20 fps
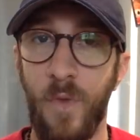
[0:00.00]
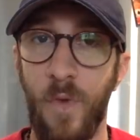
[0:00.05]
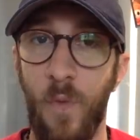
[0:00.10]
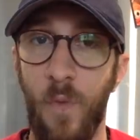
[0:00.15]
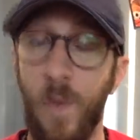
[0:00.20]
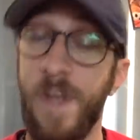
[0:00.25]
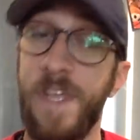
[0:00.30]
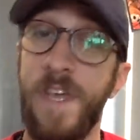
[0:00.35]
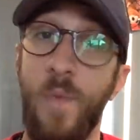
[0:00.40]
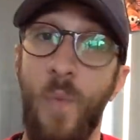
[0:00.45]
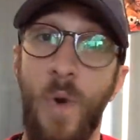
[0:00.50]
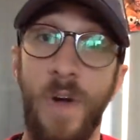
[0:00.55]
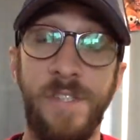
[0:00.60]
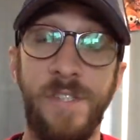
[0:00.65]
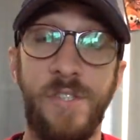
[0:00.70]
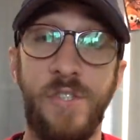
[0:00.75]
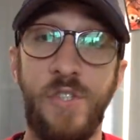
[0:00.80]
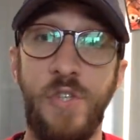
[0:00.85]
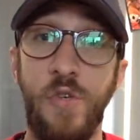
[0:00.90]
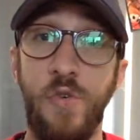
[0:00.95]
when he
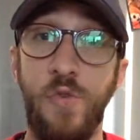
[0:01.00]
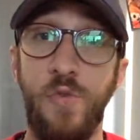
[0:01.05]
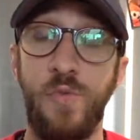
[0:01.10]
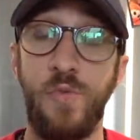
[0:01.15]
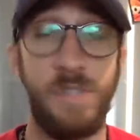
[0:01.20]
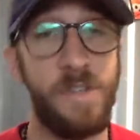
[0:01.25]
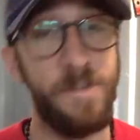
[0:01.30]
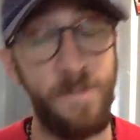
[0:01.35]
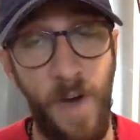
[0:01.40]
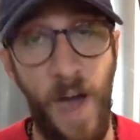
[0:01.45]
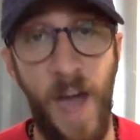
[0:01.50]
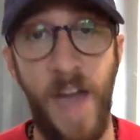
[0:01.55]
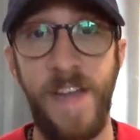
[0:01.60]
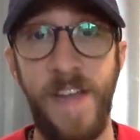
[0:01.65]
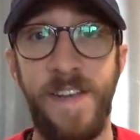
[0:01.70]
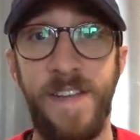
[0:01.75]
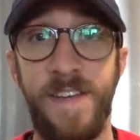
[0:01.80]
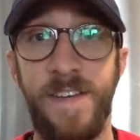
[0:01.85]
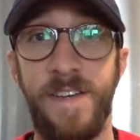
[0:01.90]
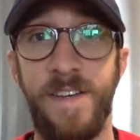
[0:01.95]
wants to
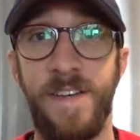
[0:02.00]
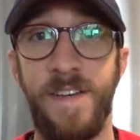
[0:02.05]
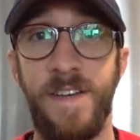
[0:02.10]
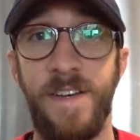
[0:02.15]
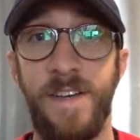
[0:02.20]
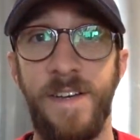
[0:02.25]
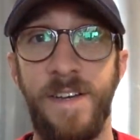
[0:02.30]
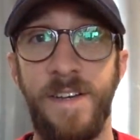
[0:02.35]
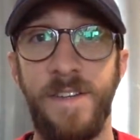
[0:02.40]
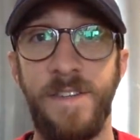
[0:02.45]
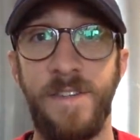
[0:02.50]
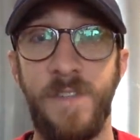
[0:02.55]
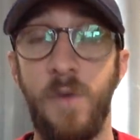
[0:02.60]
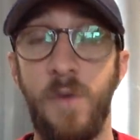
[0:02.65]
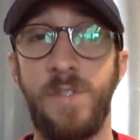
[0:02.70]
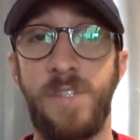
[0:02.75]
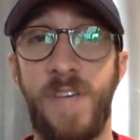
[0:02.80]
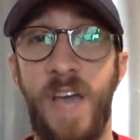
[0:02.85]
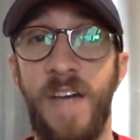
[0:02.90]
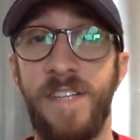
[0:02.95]
divide
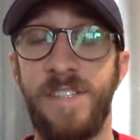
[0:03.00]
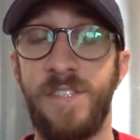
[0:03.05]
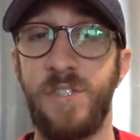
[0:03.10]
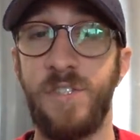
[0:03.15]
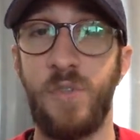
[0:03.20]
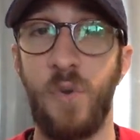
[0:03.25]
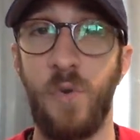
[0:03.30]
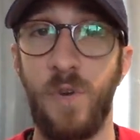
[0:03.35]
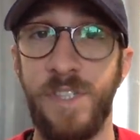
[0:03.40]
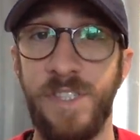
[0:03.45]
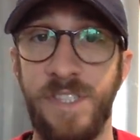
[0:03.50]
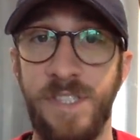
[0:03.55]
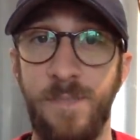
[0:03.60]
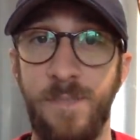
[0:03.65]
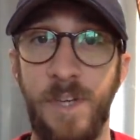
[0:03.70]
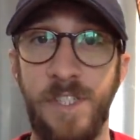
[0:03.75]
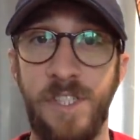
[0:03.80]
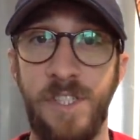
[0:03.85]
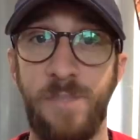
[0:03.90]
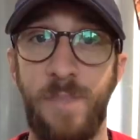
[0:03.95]
those kinds of stories as
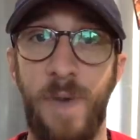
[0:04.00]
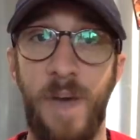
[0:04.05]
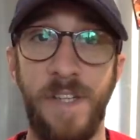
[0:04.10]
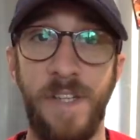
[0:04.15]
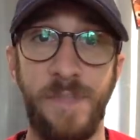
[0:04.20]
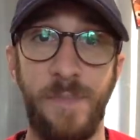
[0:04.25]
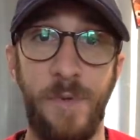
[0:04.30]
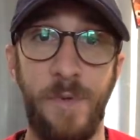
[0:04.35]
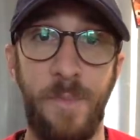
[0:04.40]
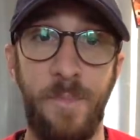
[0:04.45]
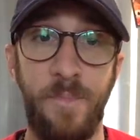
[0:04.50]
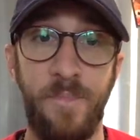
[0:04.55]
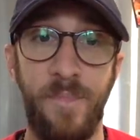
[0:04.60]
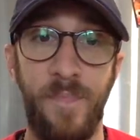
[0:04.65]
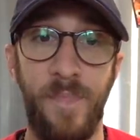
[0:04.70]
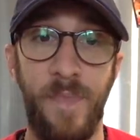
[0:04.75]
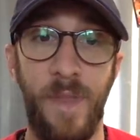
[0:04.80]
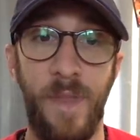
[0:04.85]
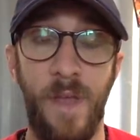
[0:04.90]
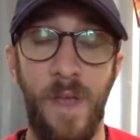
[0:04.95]
much as possible.
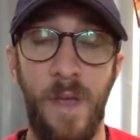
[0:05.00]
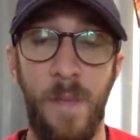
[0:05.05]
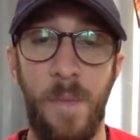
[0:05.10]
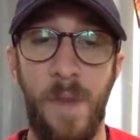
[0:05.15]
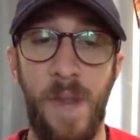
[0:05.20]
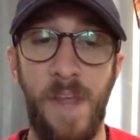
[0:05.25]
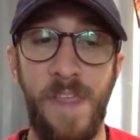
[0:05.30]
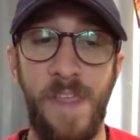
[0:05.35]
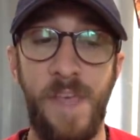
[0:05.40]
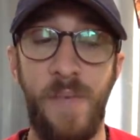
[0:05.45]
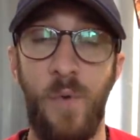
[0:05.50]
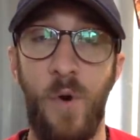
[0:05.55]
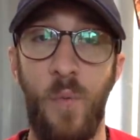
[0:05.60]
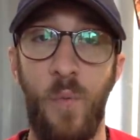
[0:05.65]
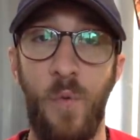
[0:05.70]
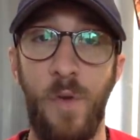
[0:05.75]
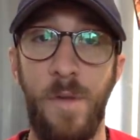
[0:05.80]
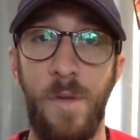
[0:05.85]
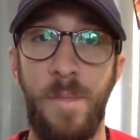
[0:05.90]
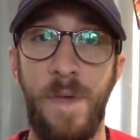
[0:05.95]
But I think what
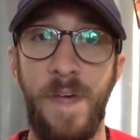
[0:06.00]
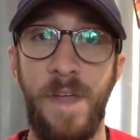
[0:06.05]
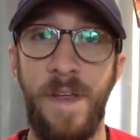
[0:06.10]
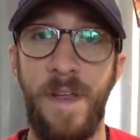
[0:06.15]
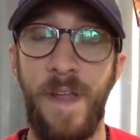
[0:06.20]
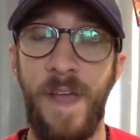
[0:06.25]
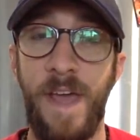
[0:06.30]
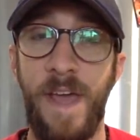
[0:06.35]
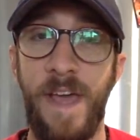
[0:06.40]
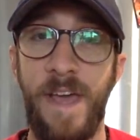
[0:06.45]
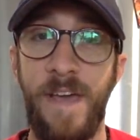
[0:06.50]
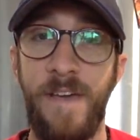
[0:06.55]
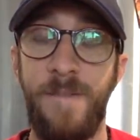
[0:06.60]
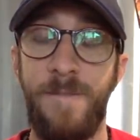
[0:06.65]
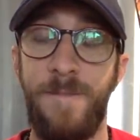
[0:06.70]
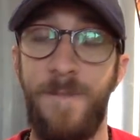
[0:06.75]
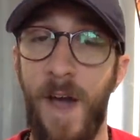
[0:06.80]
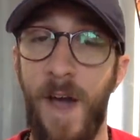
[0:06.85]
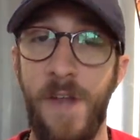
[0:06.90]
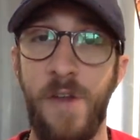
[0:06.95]
would have been a
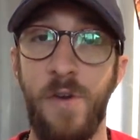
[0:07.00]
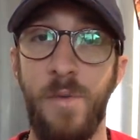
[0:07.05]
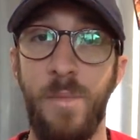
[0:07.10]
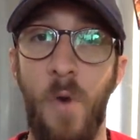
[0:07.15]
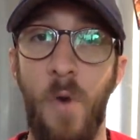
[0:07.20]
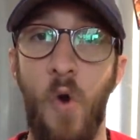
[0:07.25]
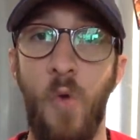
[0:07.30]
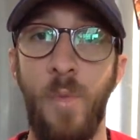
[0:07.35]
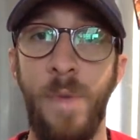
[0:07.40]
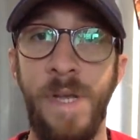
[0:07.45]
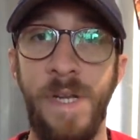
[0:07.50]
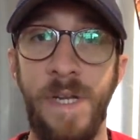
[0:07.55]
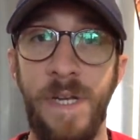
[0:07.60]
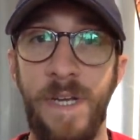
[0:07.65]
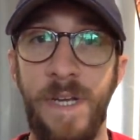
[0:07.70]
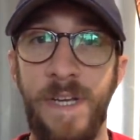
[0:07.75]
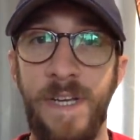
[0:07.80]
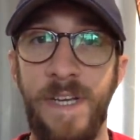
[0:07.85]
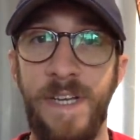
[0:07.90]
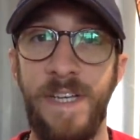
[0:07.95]
finer moment
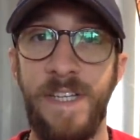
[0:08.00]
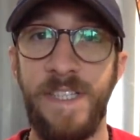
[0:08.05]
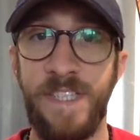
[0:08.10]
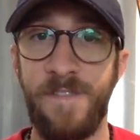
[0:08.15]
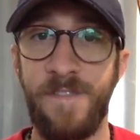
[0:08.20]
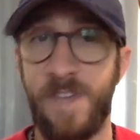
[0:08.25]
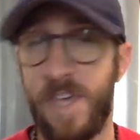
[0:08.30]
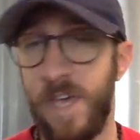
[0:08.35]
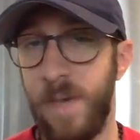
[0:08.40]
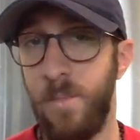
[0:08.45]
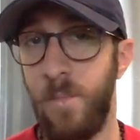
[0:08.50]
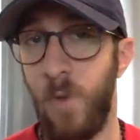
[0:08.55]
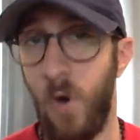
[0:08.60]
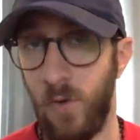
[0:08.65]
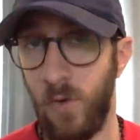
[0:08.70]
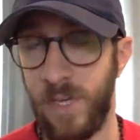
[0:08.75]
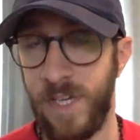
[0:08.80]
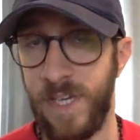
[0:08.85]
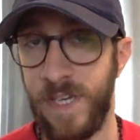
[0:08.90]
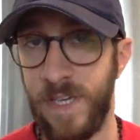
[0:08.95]
is if Kim
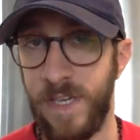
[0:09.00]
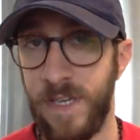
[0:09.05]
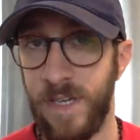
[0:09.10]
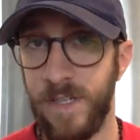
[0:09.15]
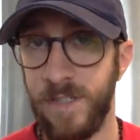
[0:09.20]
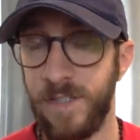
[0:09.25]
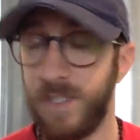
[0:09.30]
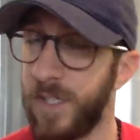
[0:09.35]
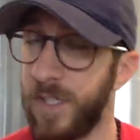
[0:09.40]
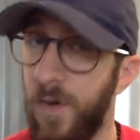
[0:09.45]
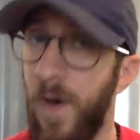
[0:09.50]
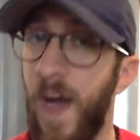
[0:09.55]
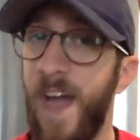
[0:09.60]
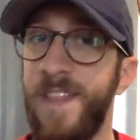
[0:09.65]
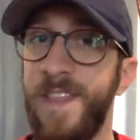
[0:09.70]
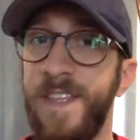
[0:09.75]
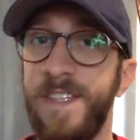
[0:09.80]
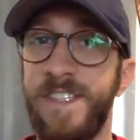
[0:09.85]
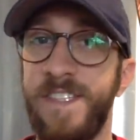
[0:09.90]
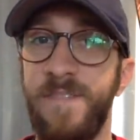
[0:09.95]
Mulkey
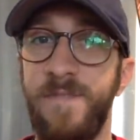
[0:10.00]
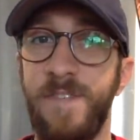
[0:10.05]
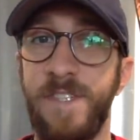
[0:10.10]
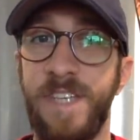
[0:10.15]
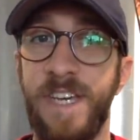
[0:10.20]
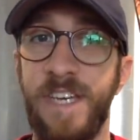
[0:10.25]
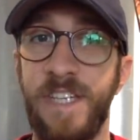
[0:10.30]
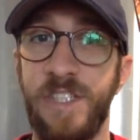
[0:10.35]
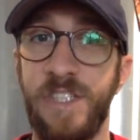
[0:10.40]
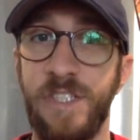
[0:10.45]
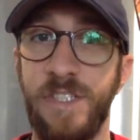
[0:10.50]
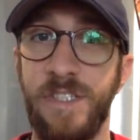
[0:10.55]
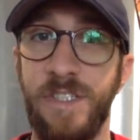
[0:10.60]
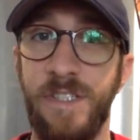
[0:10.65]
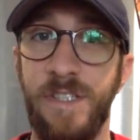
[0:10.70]
declined this invitation,